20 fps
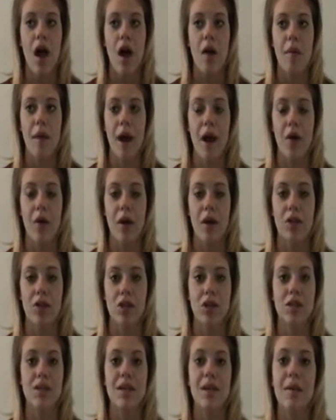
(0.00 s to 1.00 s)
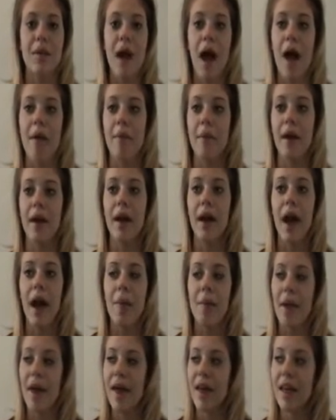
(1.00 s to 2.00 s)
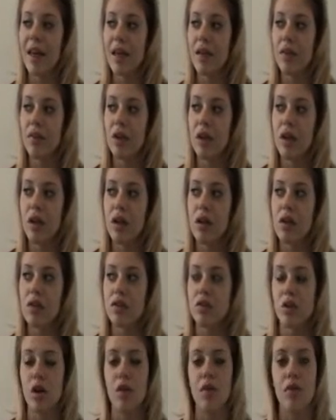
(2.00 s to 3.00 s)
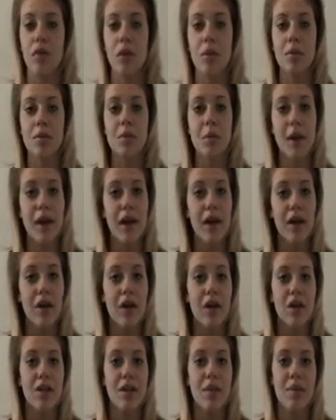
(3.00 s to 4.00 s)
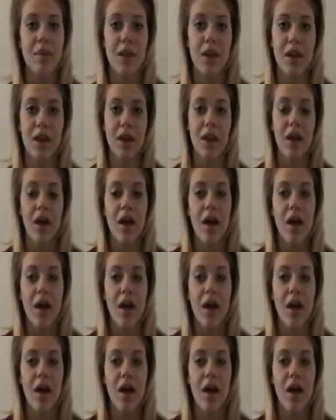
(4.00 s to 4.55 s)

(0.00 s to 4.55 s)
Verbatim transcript: about questions. I may even start a FormSpring or something,